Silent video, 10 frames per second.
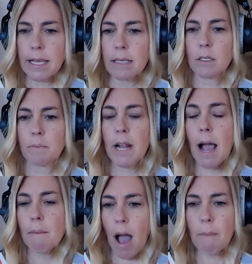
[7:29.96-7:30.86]
totally.
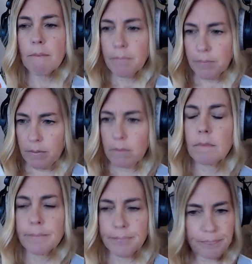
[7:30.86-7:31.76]
We're speaking from
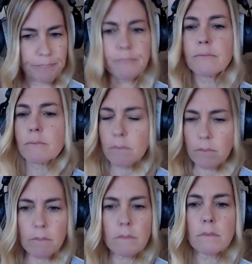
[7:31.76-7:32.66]
our own lived
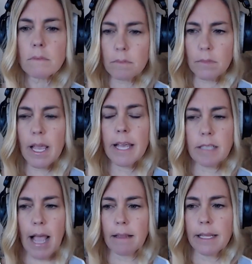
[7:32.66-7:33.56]
experience and our own
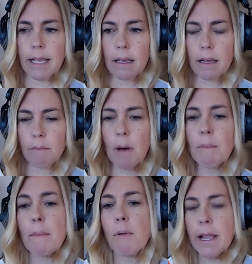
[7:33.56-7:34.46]
daily. Yeah. But
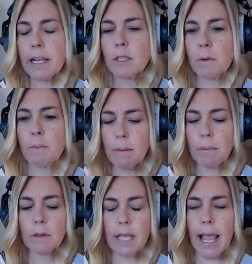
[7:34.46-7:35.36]
my point is when
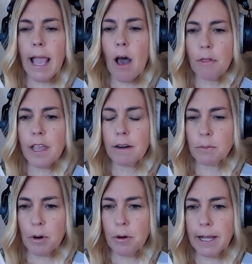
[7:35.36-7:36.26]
people say healthcare
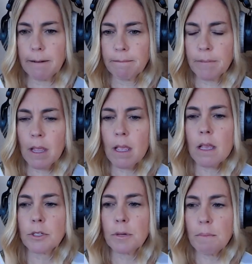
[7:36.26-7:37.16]
is broken,
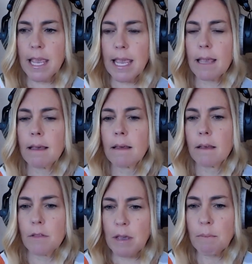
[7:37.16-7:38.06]
to me,
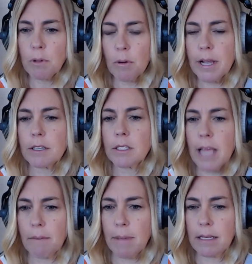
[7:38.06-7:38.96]
the employer
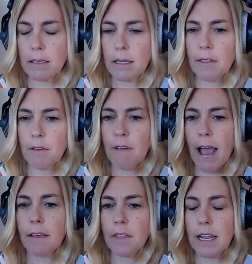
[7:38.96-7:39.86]
segment and the
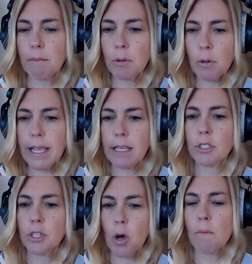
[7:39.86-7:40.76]
fact that
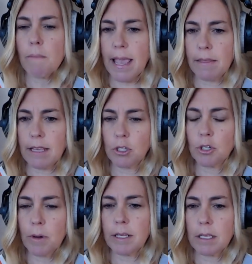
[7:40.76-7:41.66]
employees don't make these
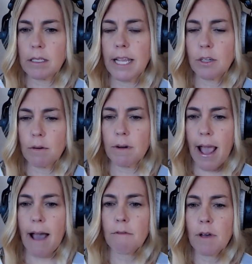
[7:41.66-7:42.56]
choices, they don't
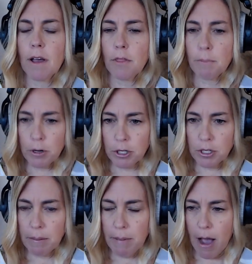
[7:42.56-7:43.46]
have the
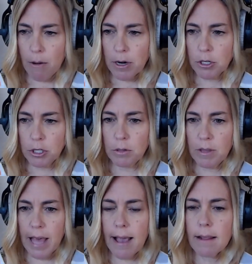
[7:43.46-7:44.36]
purchasing power to do
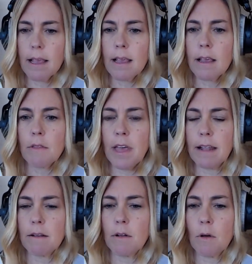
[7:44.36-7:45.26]
that,
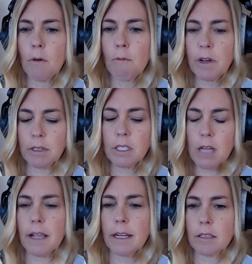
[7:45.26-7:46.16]
then we are
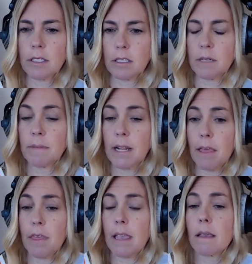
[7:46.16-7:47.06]
stuck in a system that
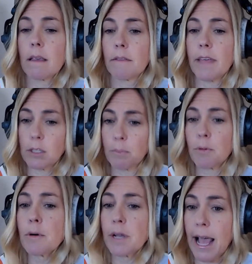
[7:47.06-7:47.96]
I think that's a
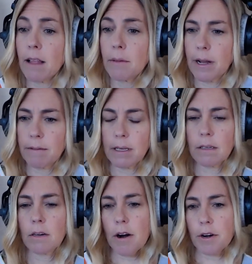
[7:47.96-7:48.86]
broken element of it.
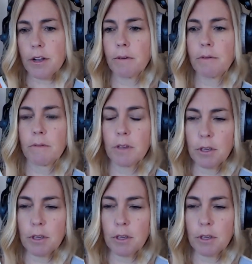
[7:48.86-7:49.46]
Carter, you